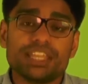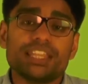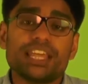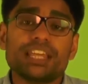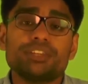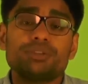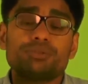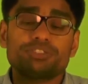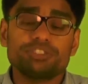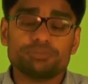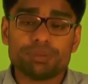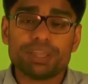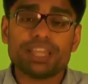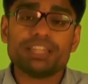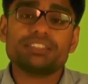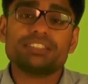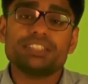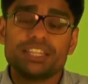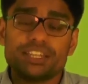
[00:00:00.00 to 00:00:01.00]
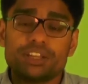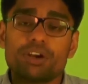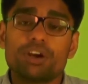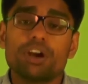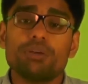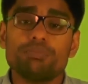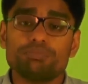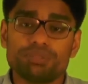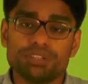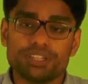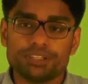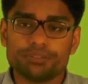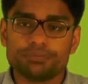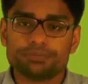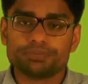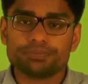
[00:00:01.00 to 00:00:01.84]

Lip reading: that you spent in your company.